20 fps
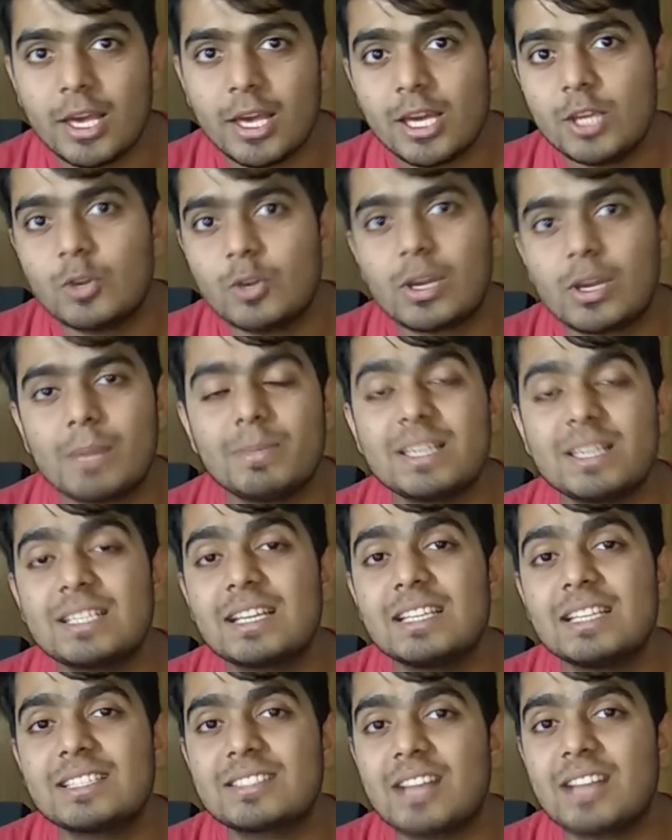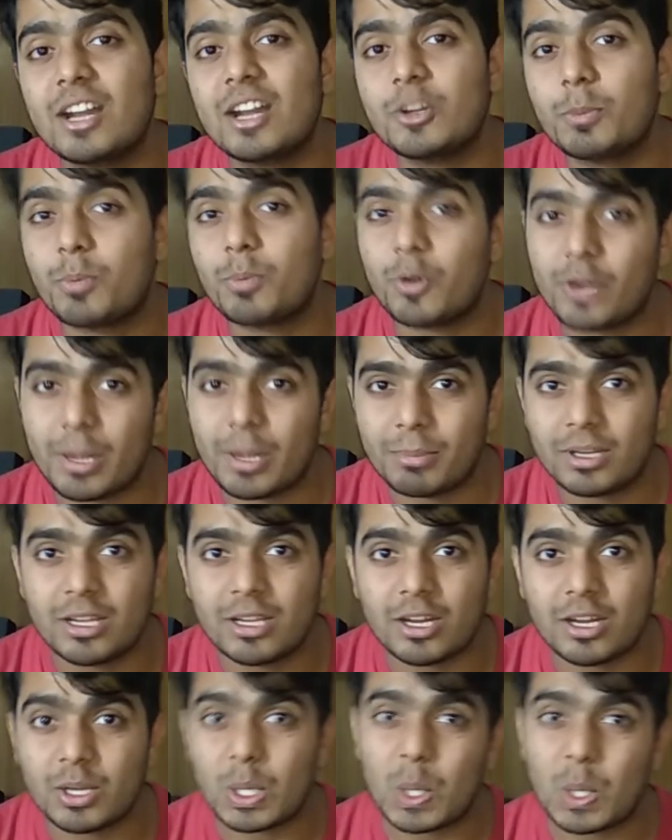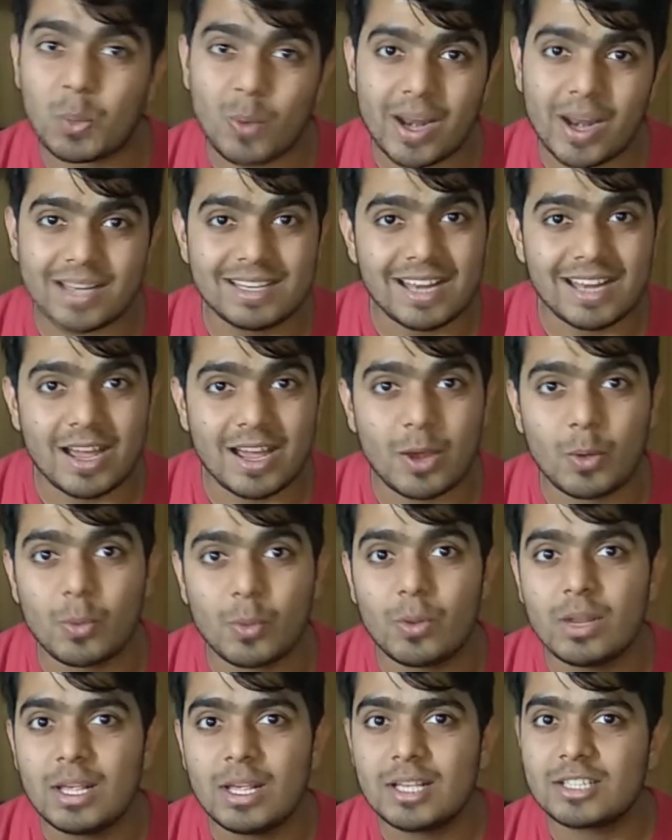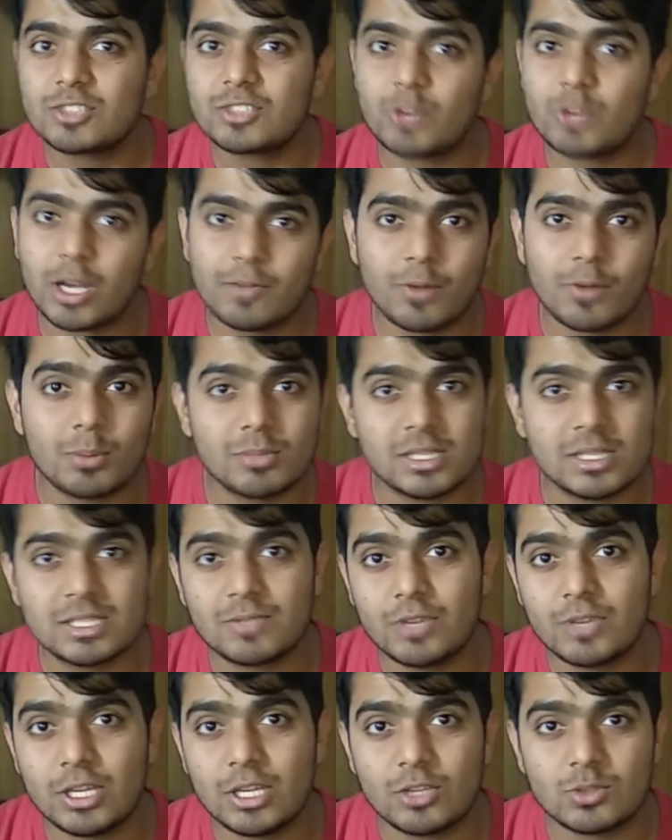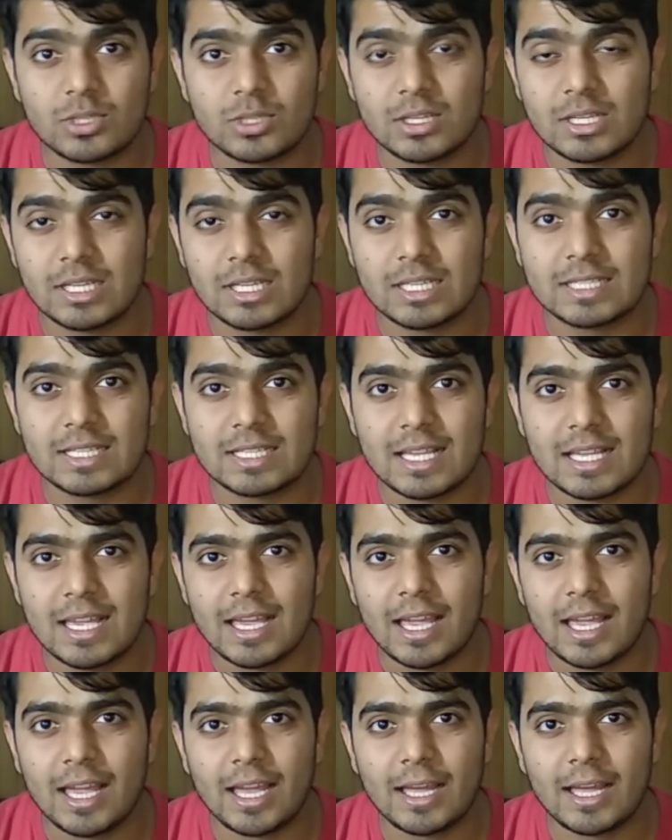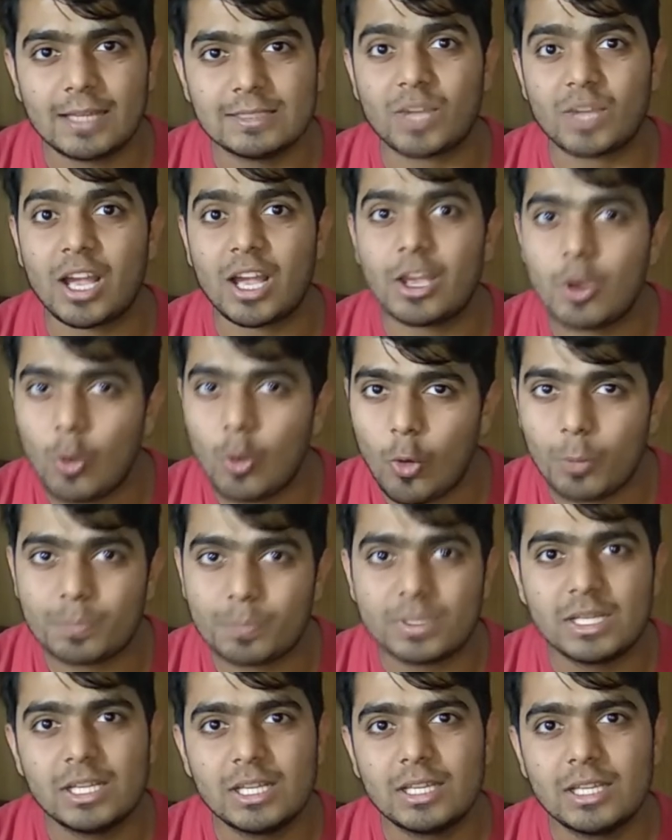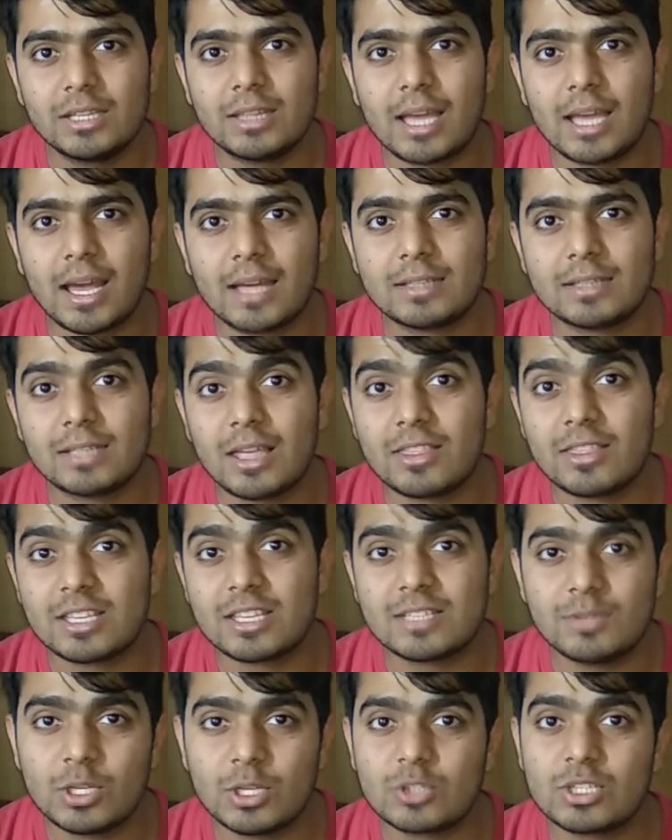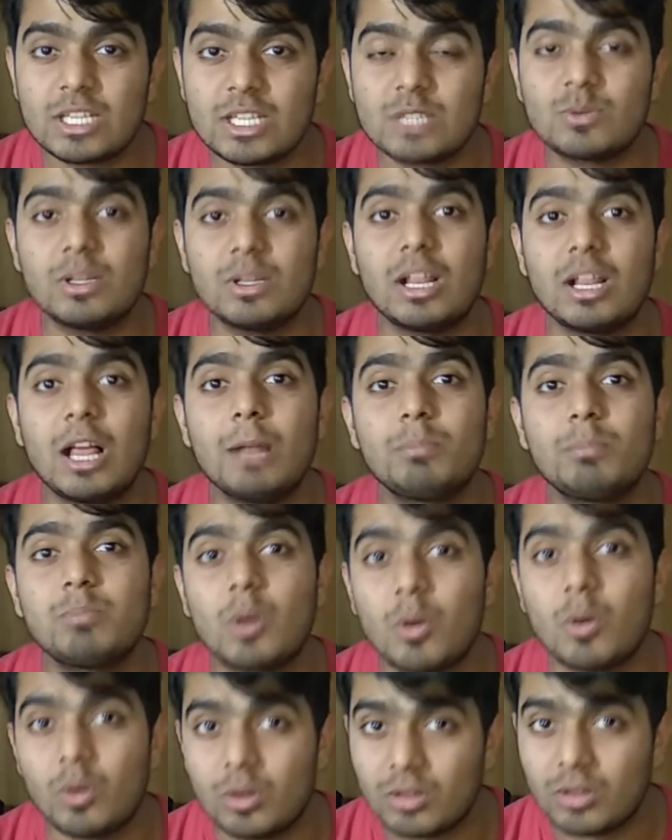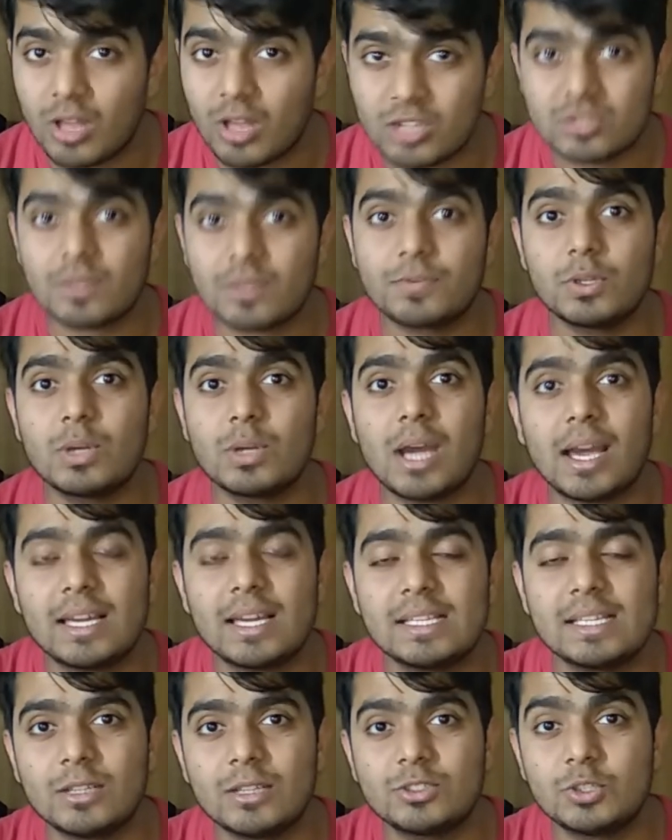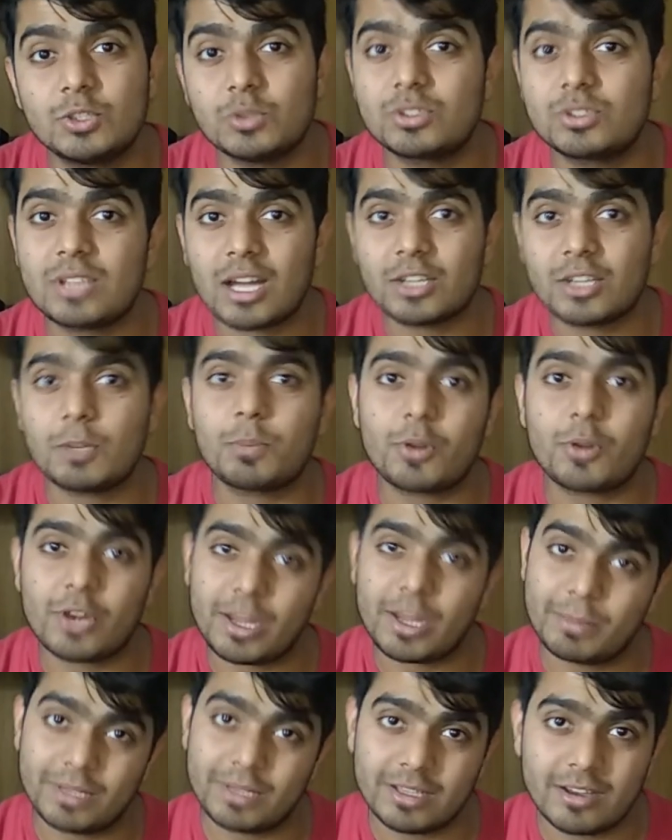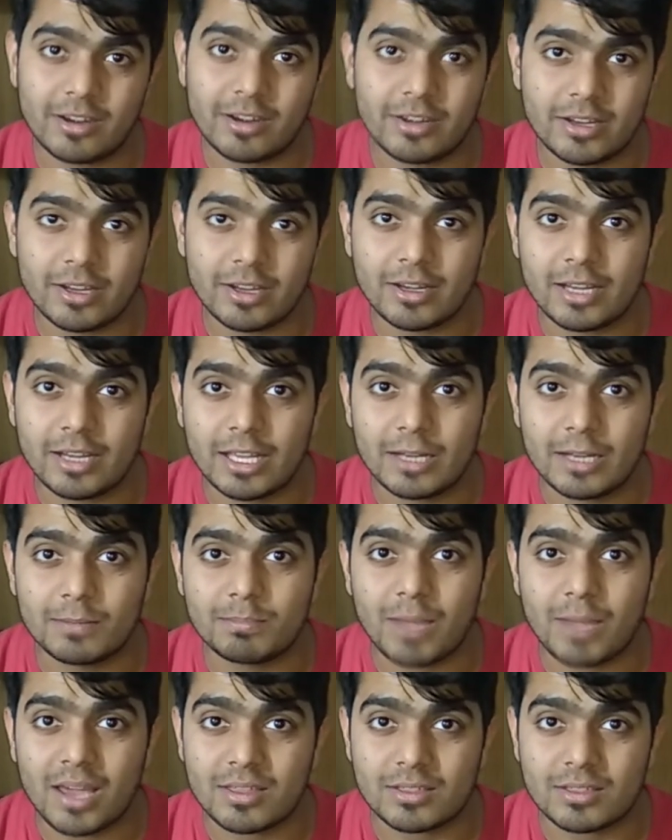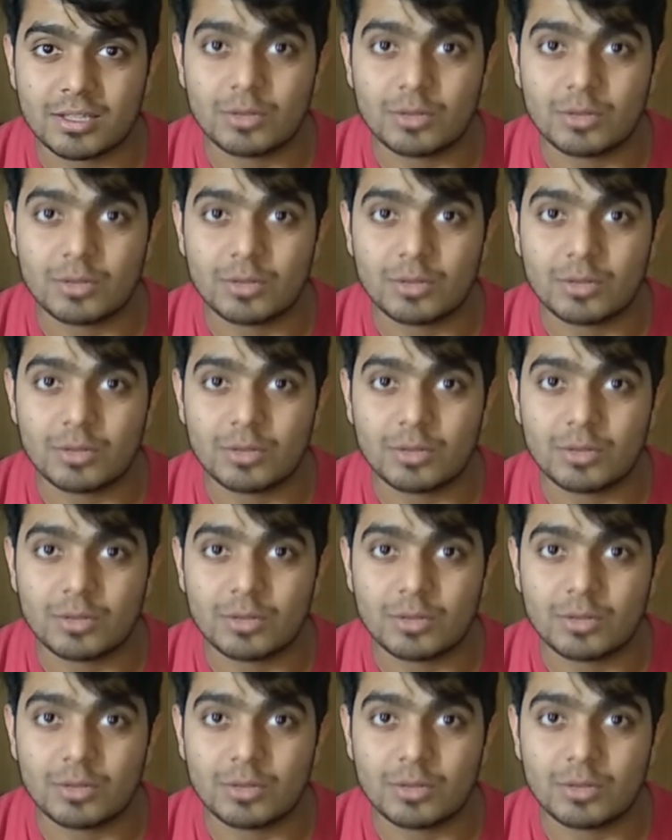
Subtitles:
You can basically start your programming career right now, straight from this video series, and I hope that this video series will help lots of you guys to start your programming career in Python